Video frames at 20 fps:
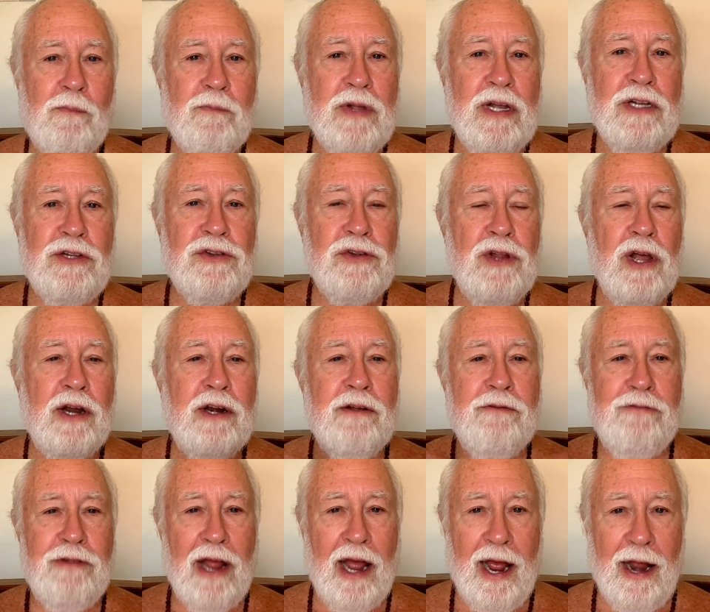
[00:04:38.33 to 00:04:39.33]
it's none
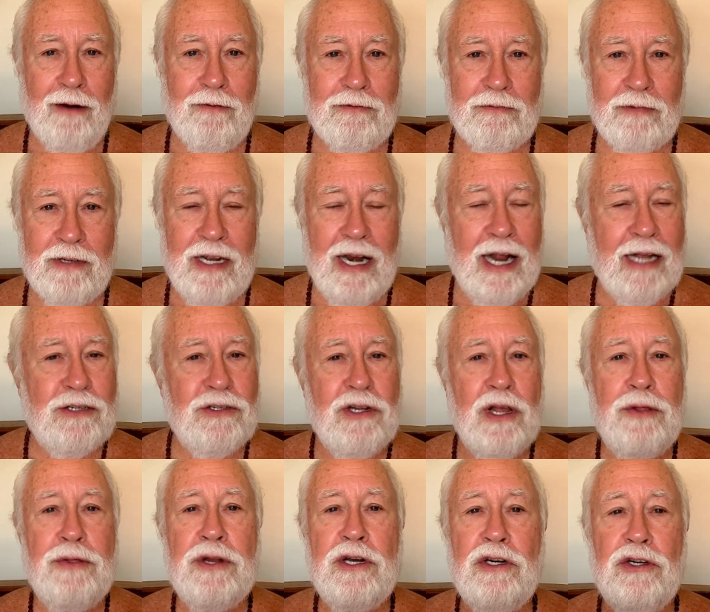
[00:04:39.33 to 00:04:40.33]
of that. It has
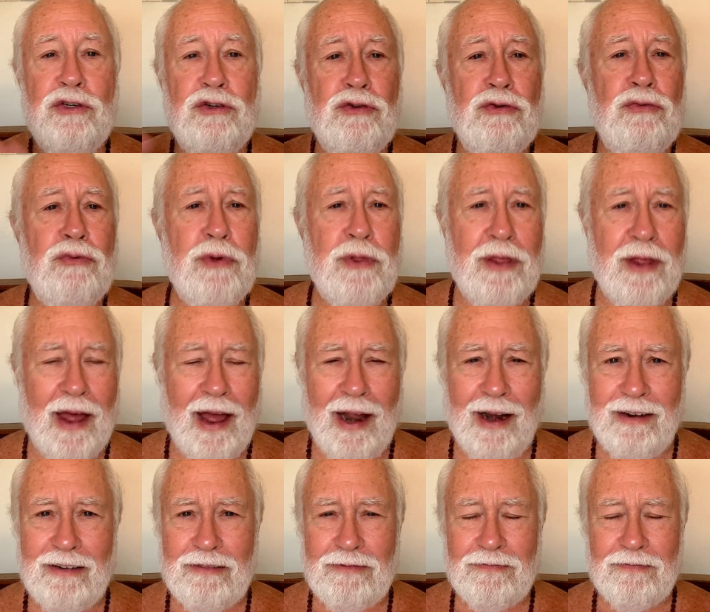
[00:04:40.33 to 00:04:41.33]
nothing to do with
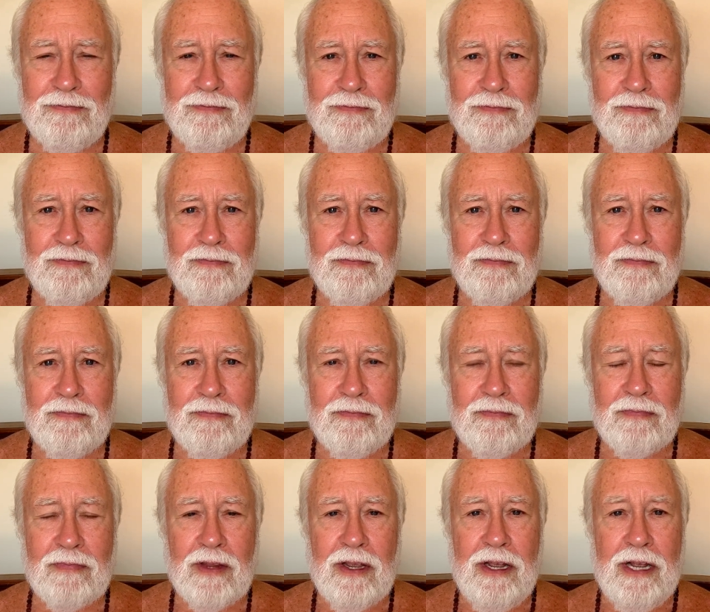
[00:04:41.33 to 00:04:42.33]
that.
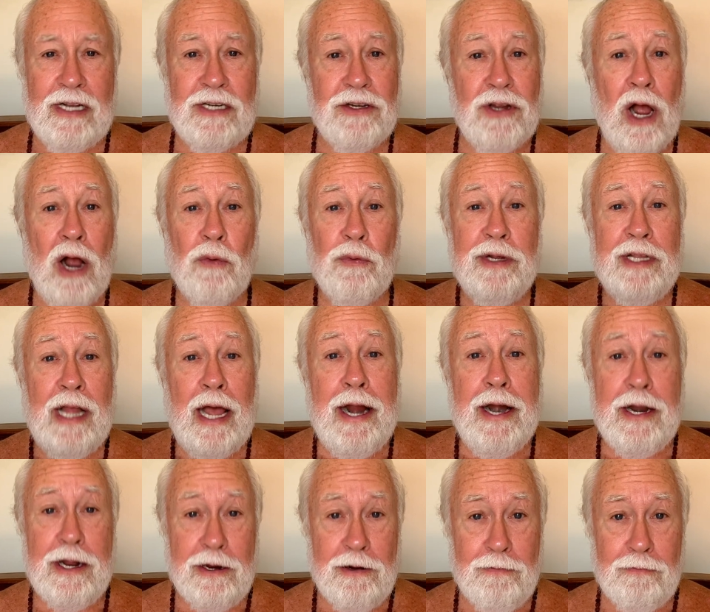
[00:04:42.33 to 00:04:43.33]
It's not
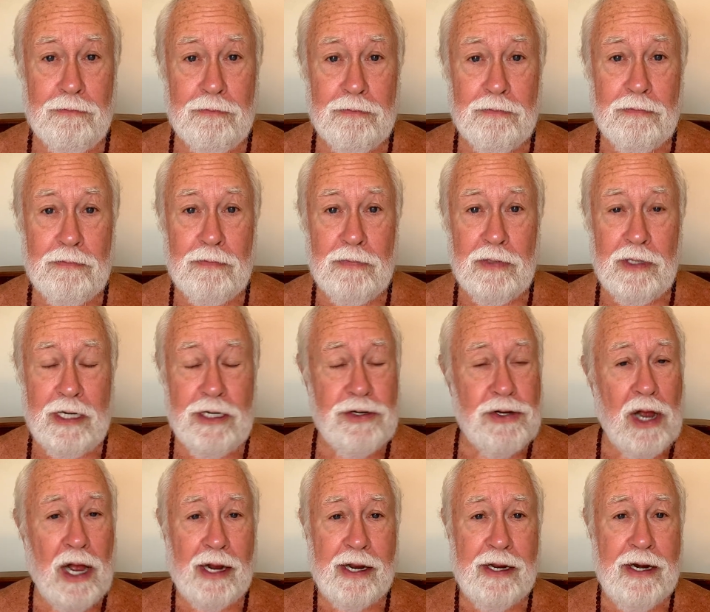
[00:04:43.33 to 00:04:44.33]
related. It's
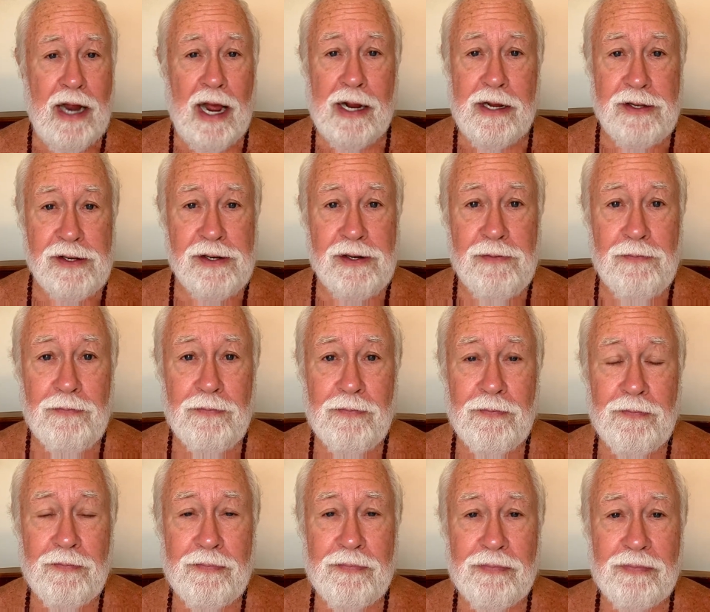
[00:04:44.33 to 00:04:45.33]
not connected.
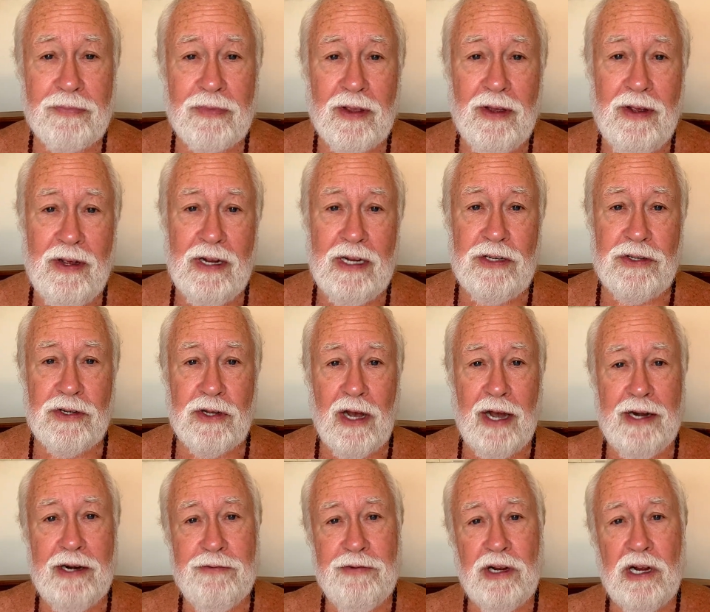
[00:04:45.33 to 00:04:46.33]
It's
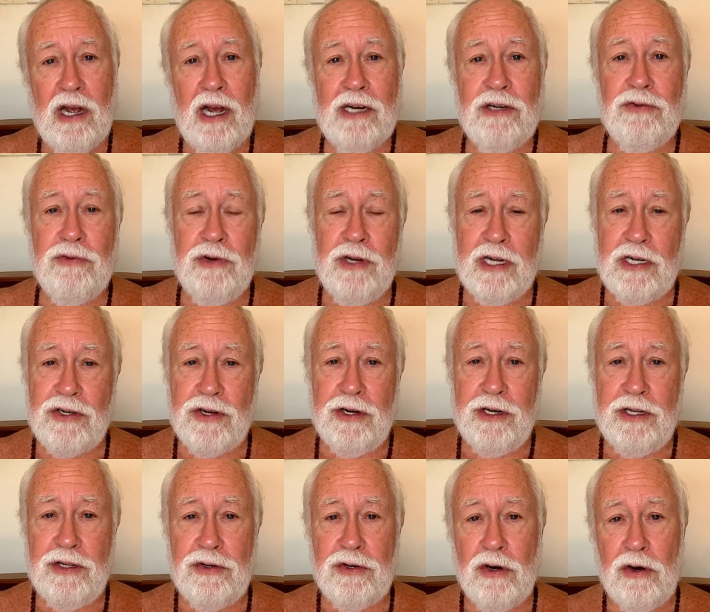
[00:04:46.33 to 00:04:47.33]
kind of a contradiction
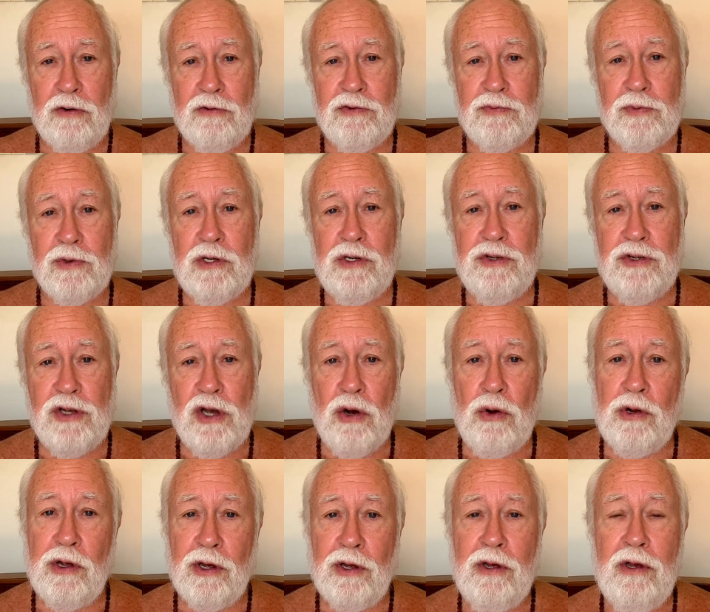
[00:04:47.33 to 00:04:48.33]
in terms because
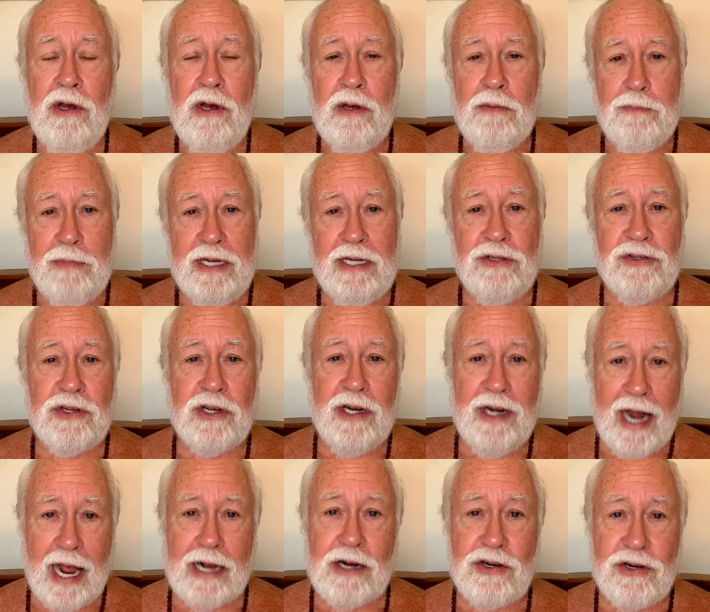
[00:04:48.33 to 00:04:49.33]
yoga means
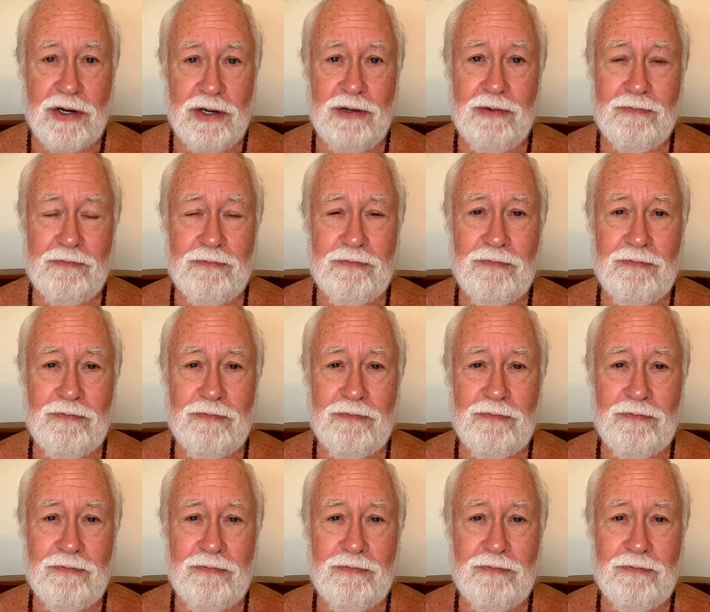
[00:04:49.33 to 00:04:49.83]
connection,